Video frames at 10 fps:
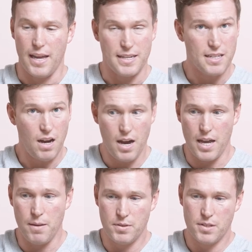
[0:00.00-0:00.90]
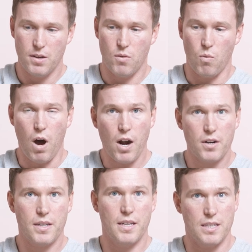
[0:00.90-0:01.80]
at times
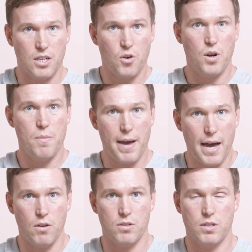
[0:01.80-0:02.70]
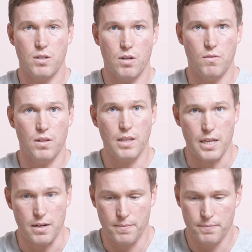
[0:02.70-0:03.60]
water can creep out of the
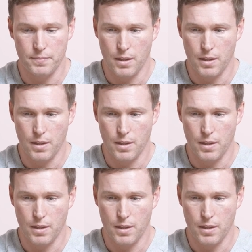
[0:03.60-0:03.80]
lid.